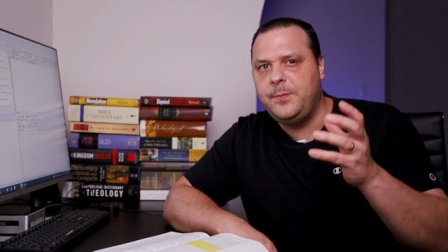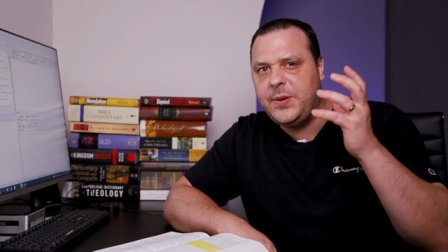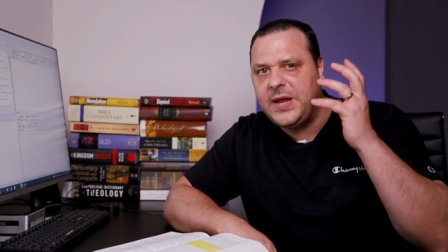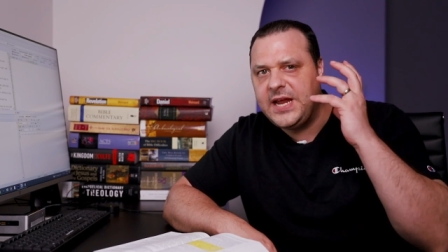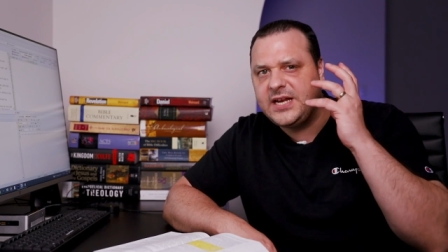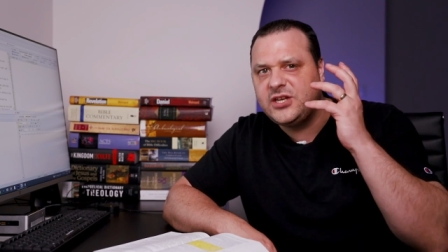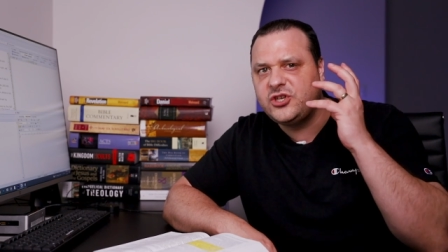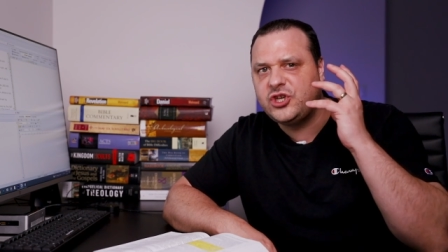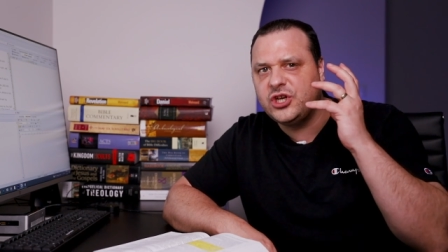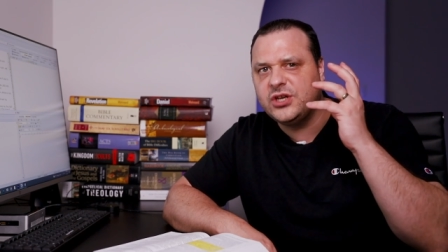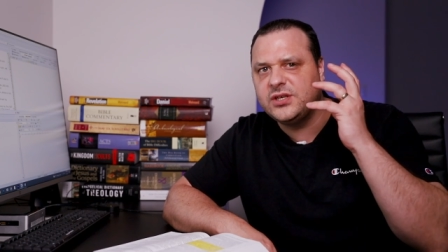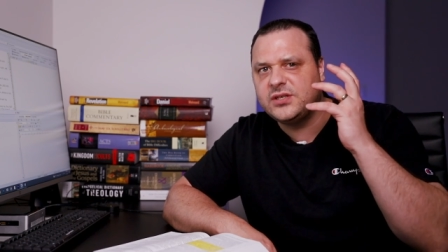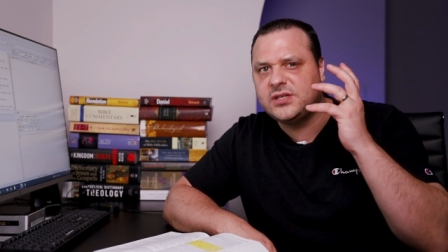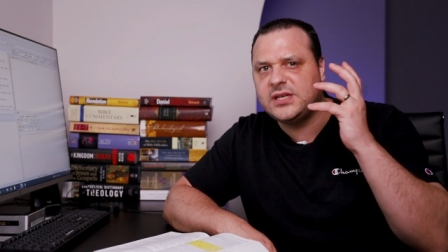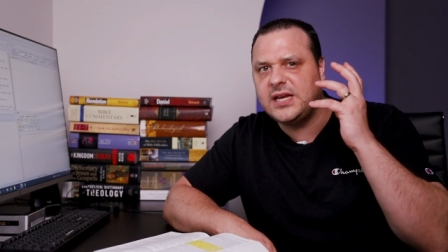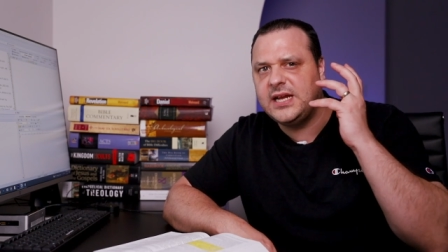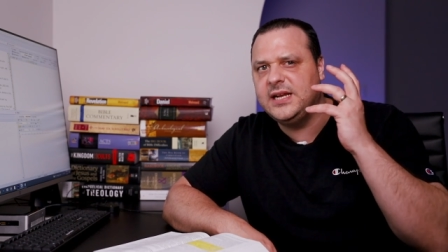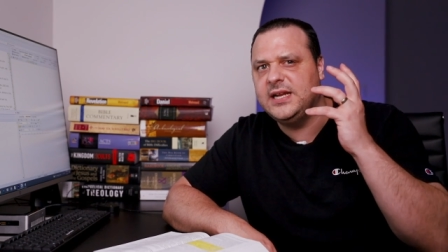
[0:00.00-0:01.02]

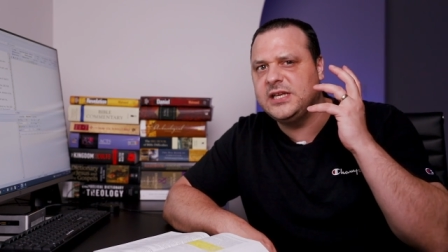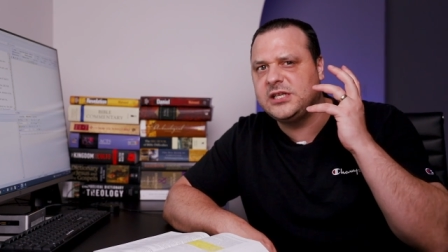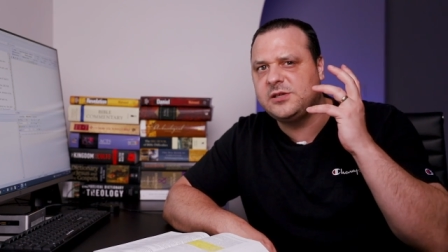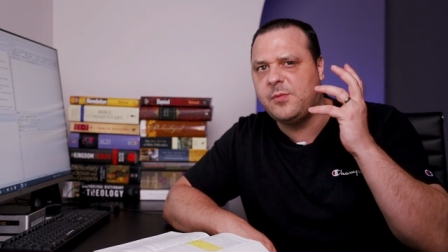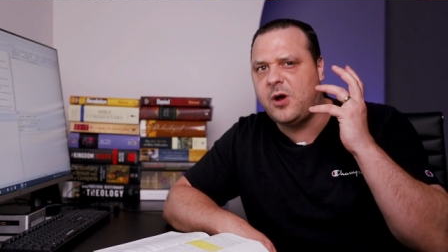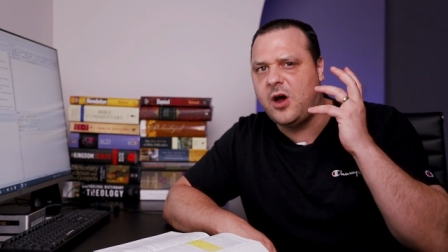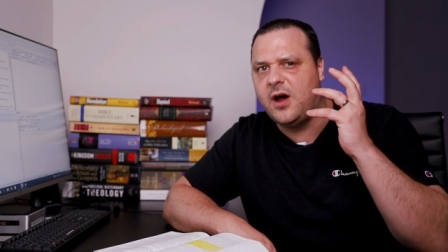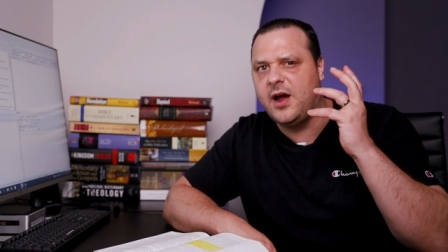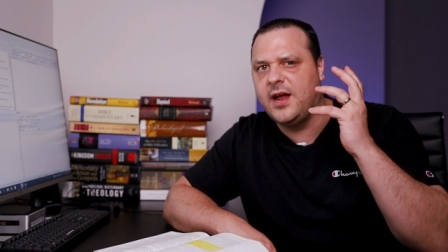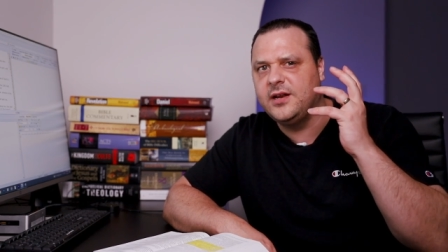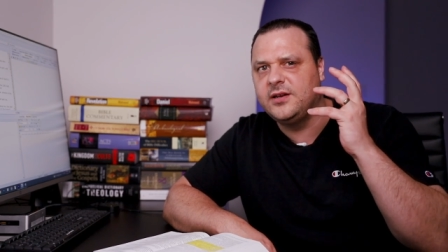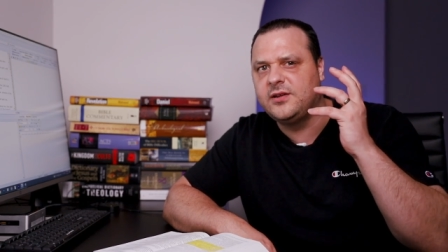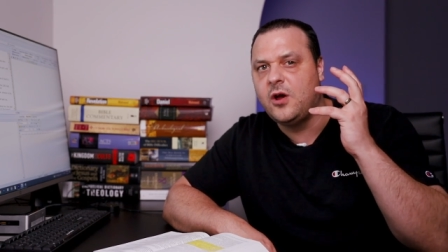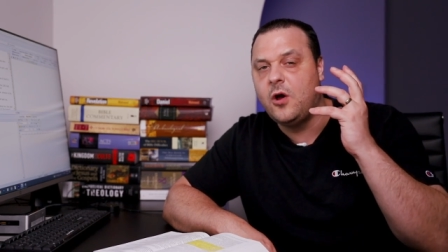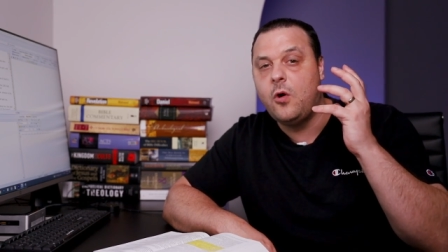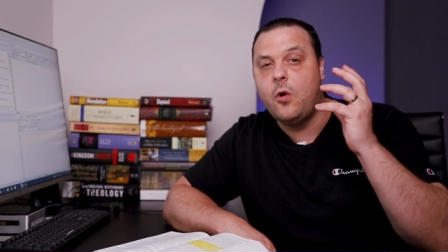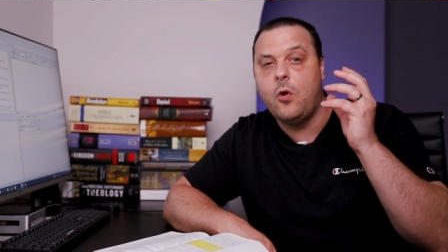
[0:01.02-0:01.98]
pictures in his mind